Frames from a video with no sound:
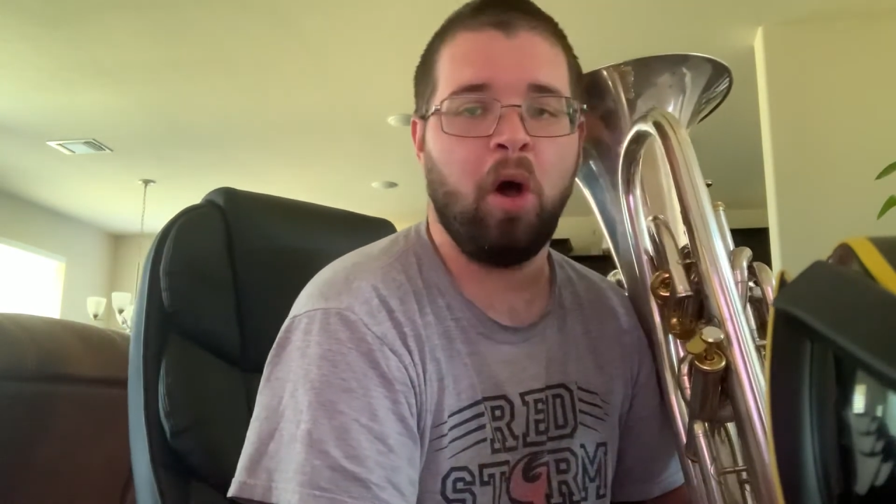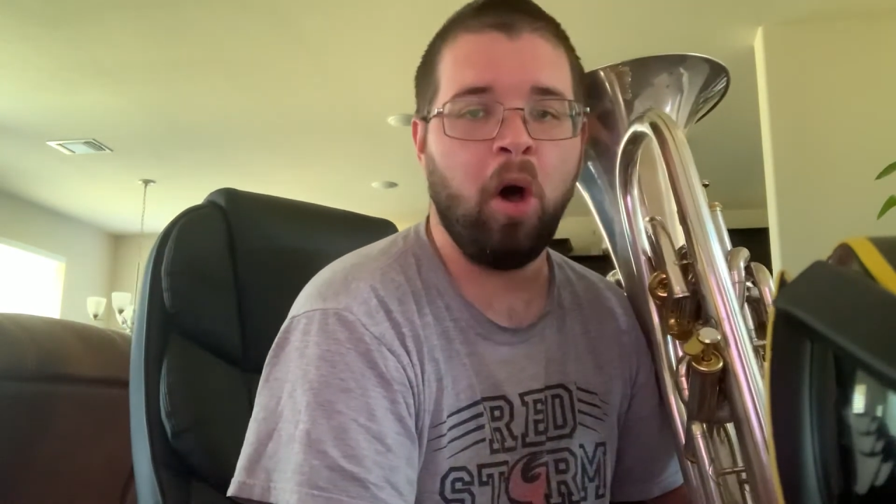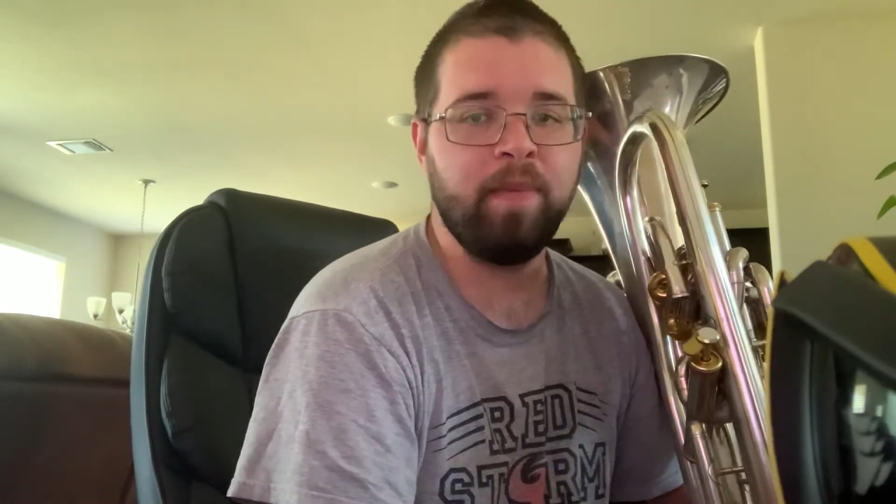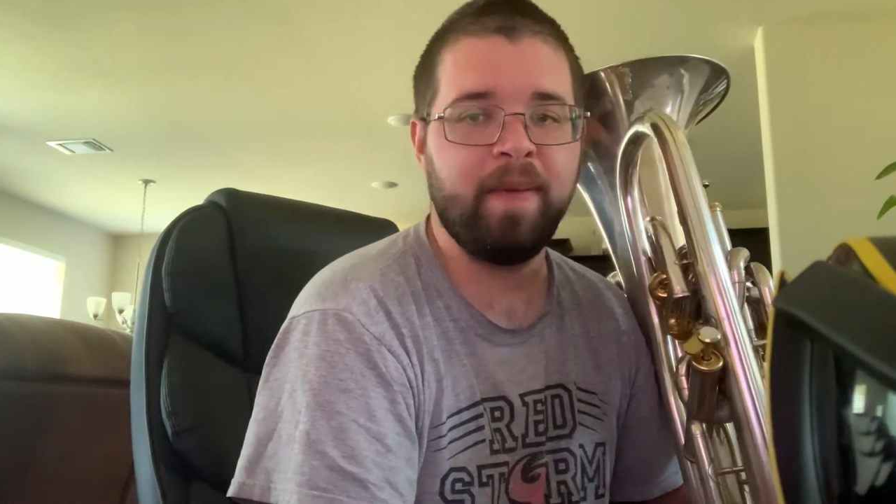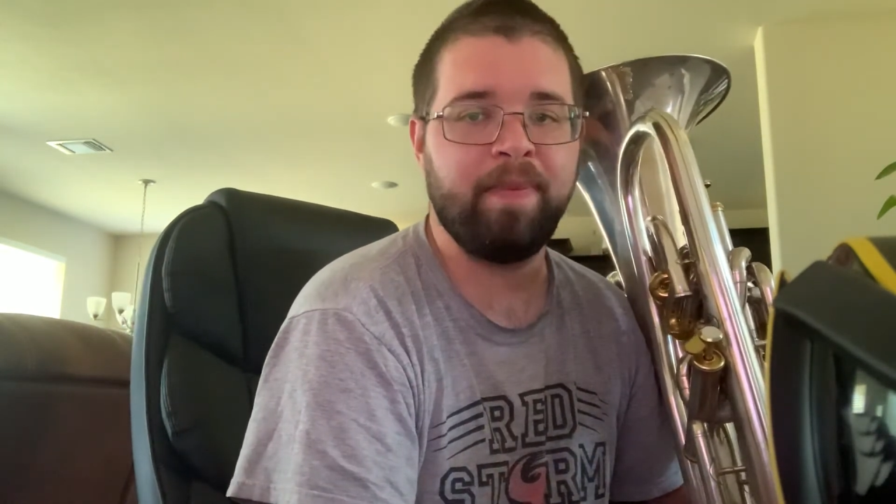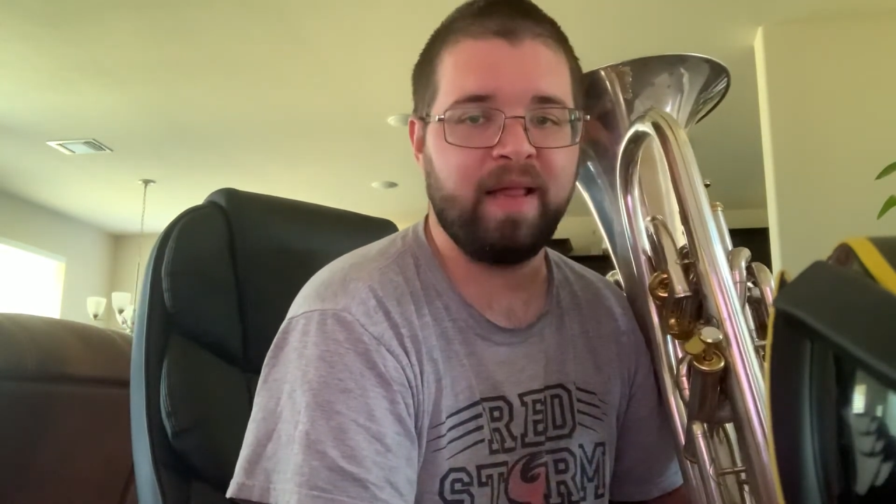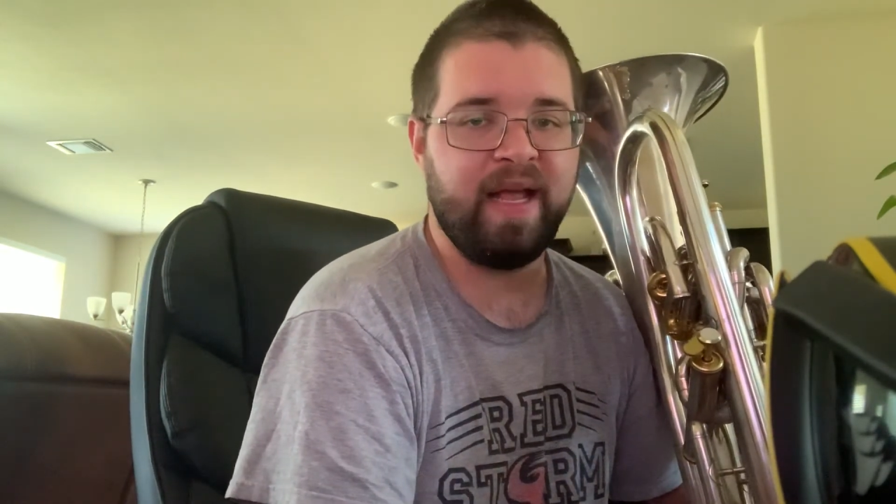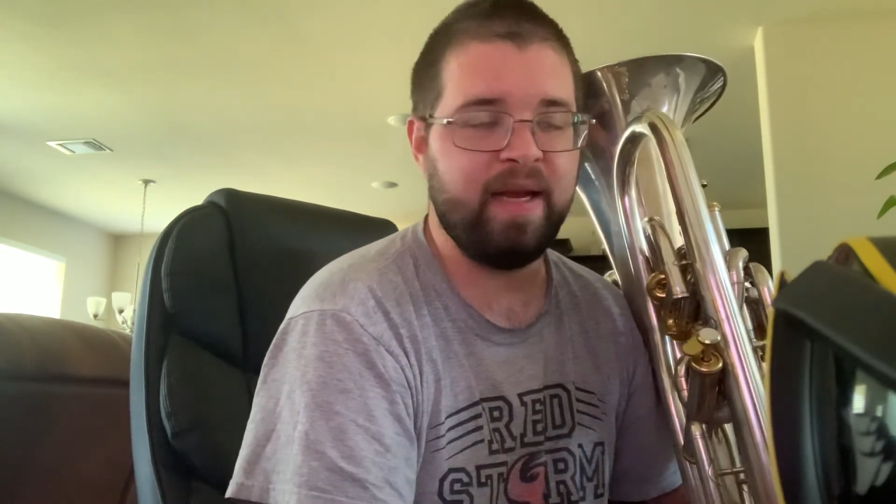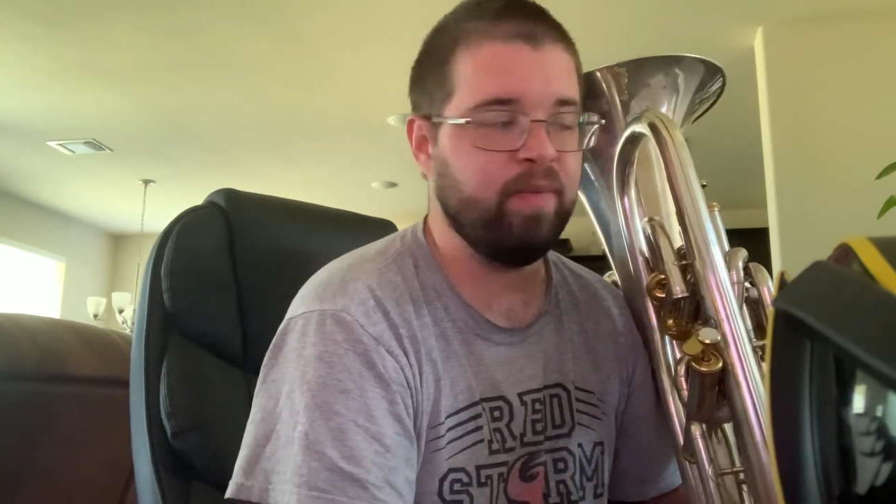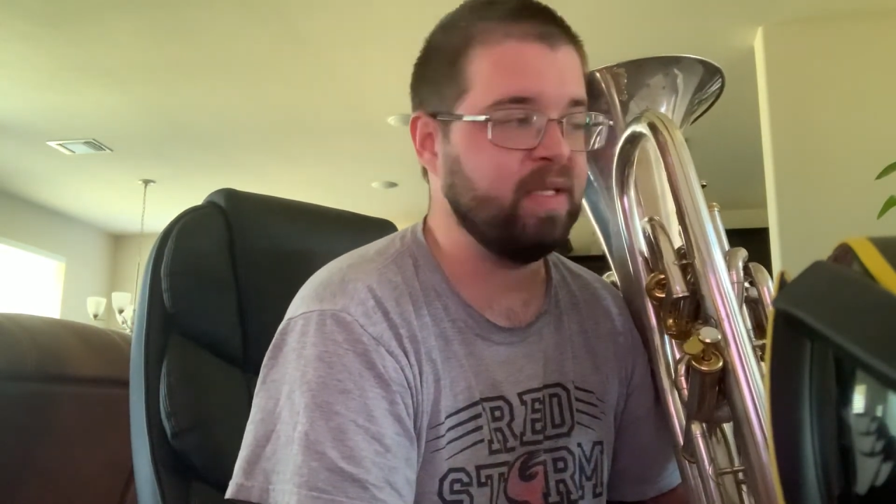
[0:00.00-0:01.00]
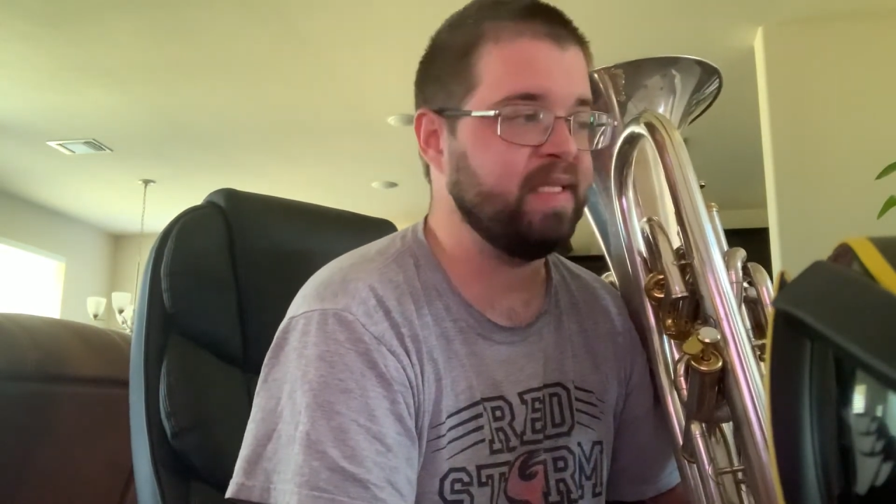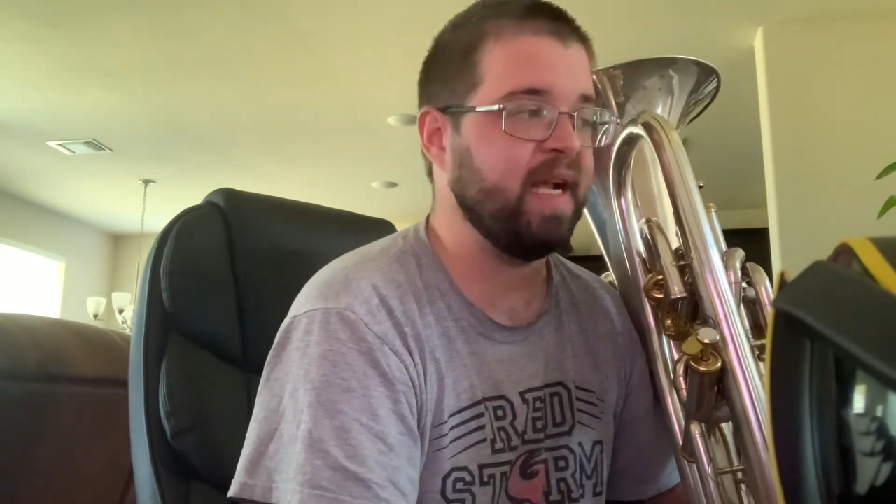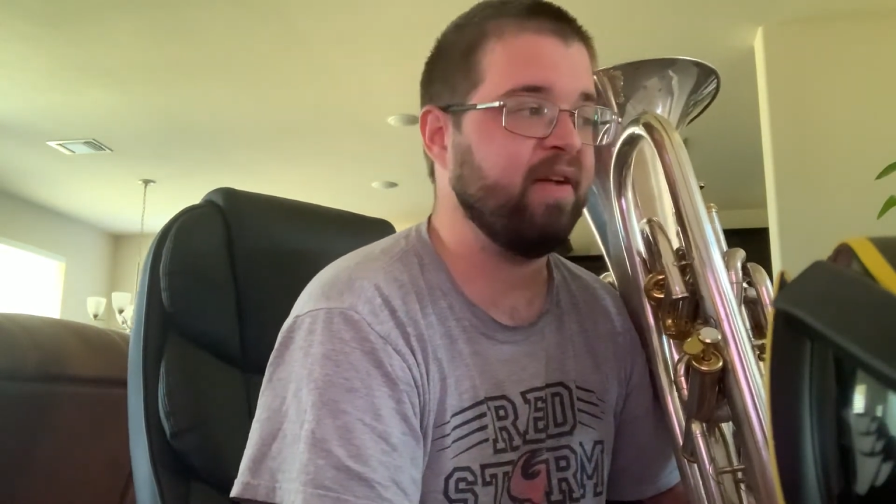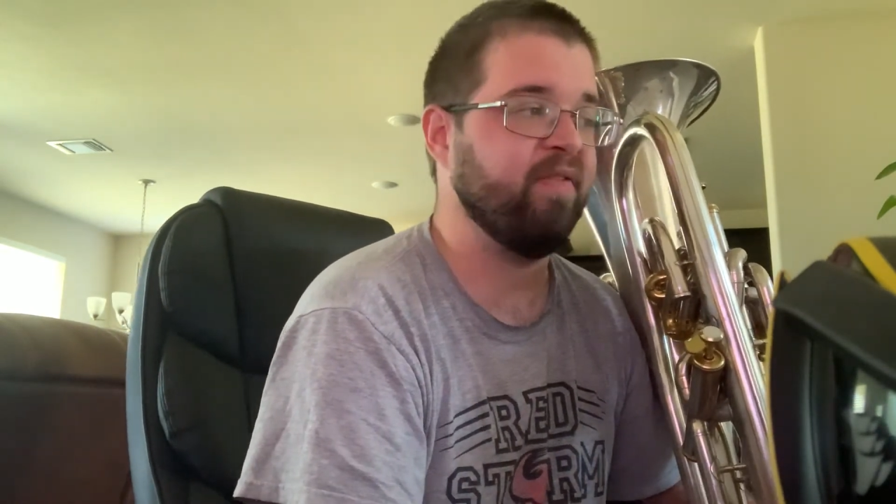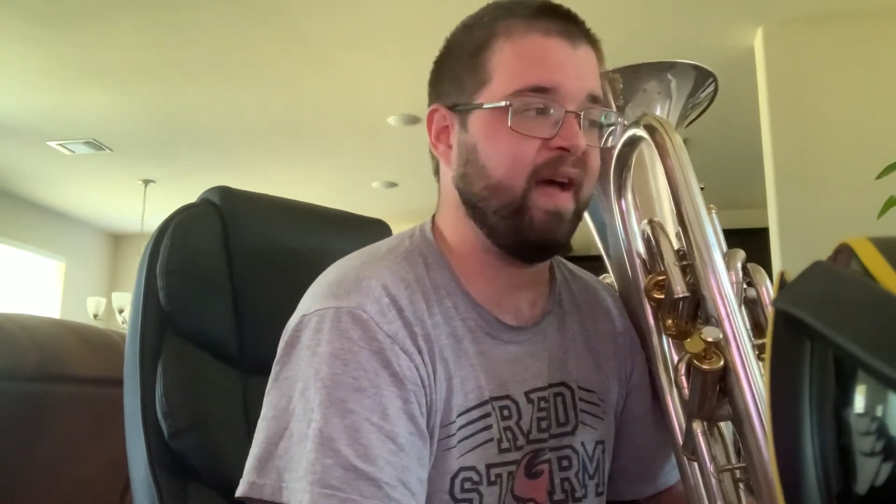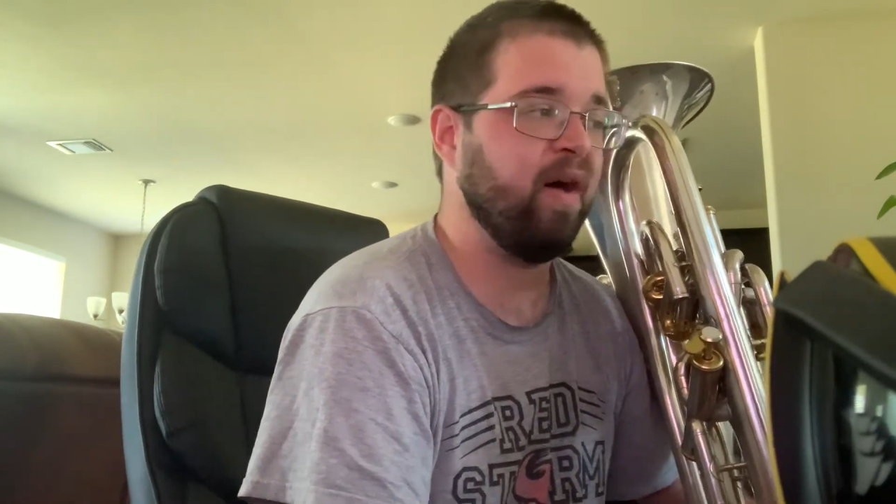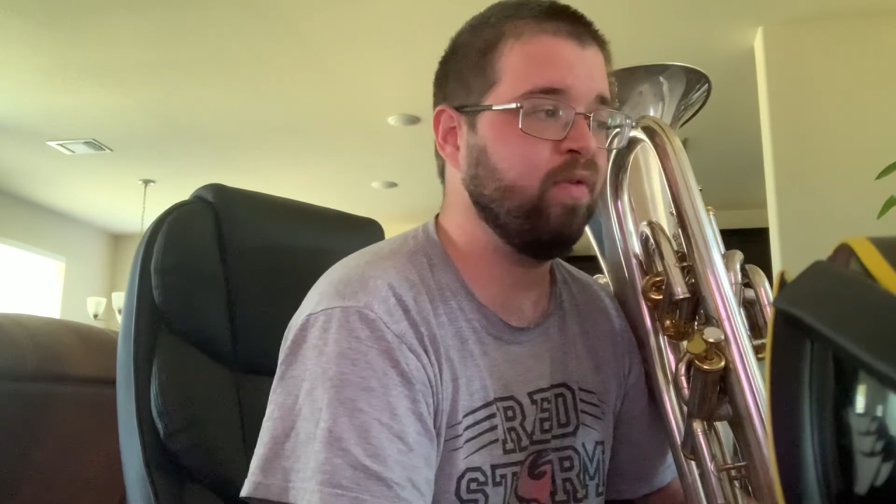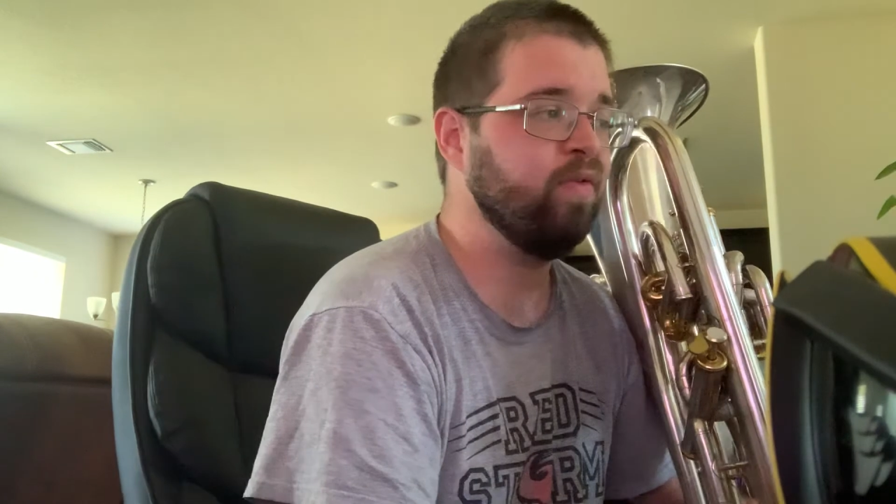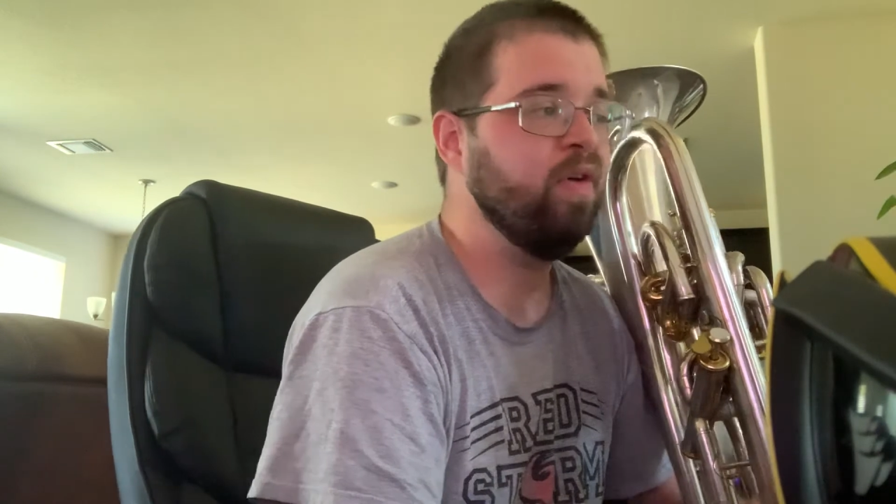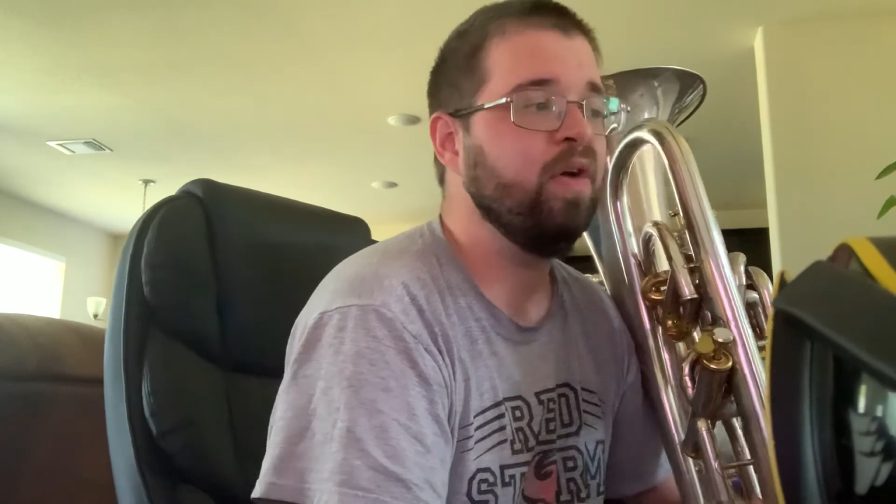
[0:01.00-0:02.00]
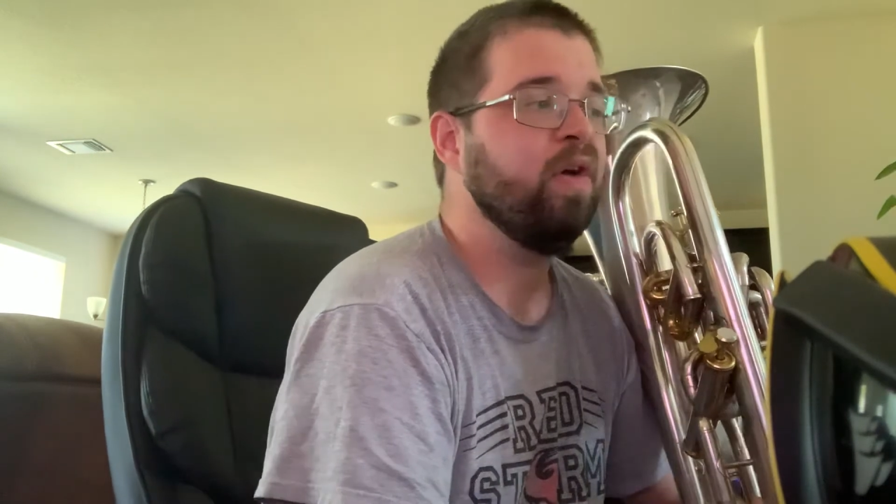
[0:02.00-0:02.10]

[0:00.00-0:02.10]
all be played with second valve,